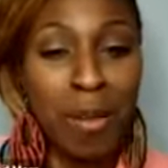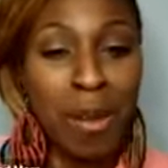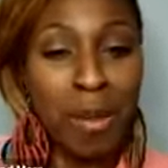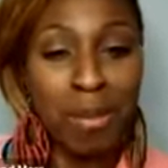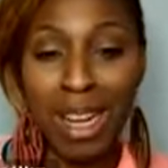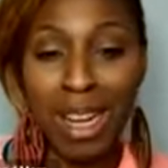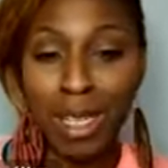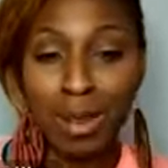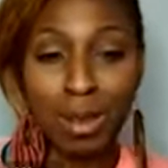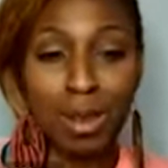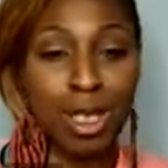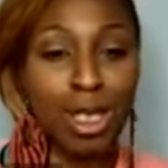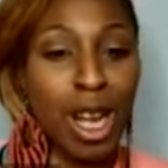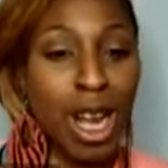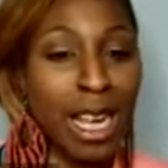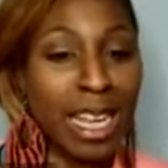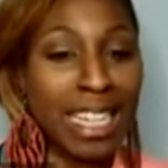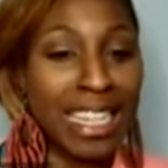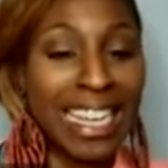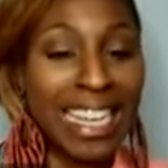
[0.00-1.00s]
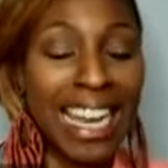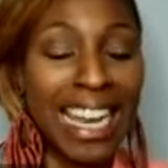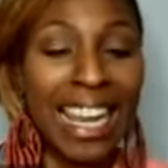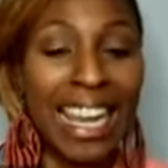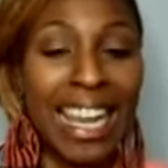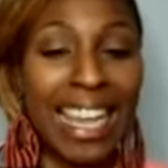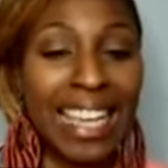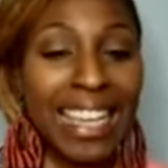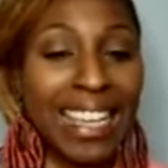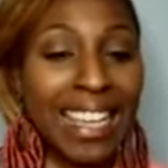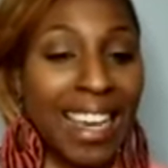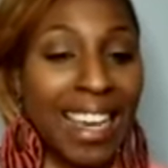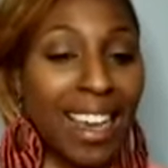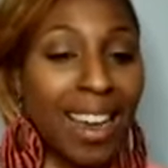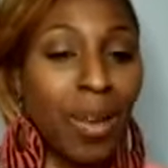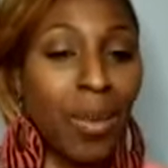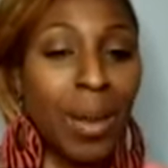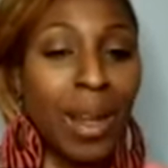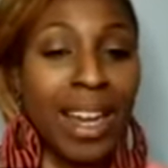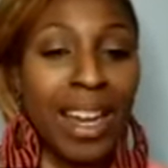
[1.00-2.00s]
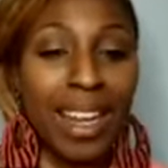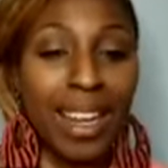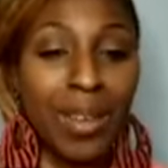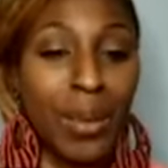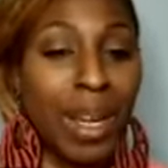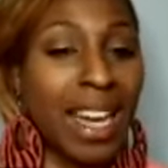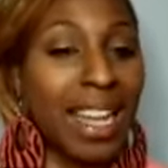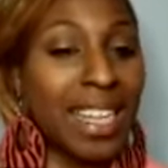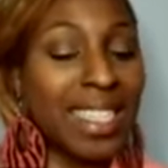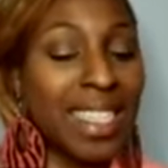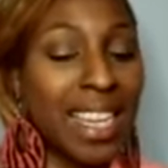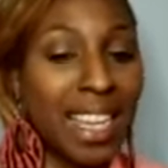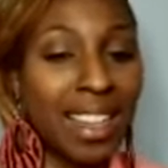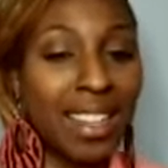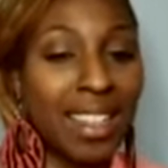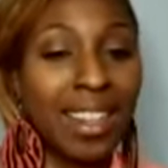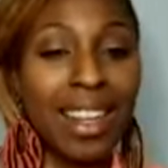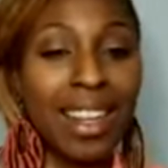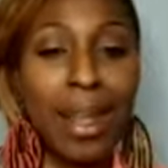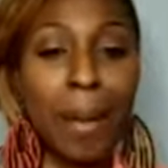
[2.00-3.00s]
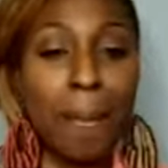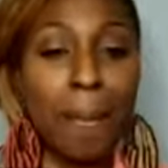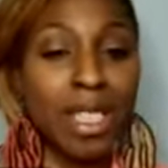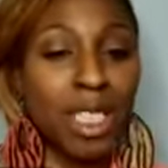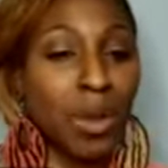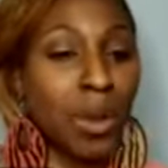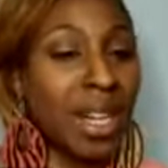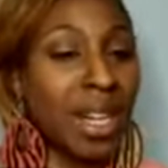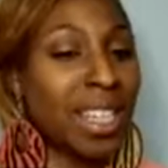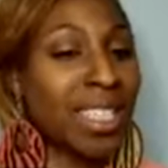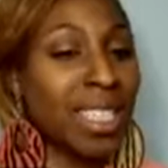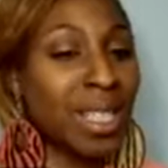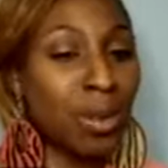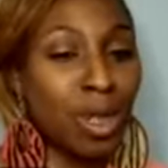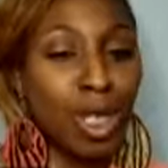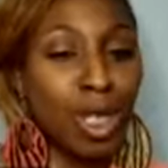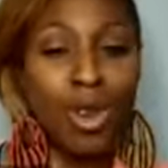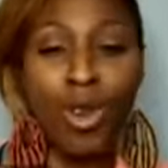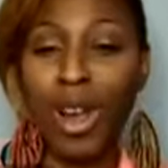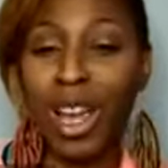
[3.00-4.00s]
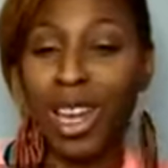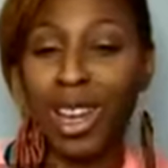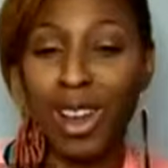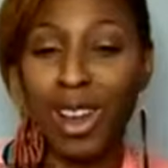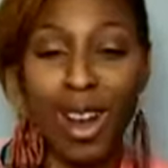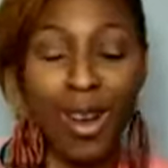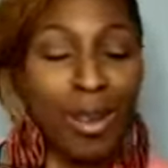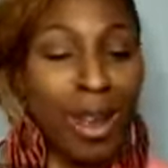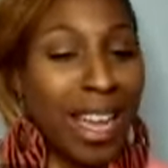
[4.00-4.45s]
Me and my husband was talking today, like, yeah, we gotta take a look at that budget. We gotta see what's going on.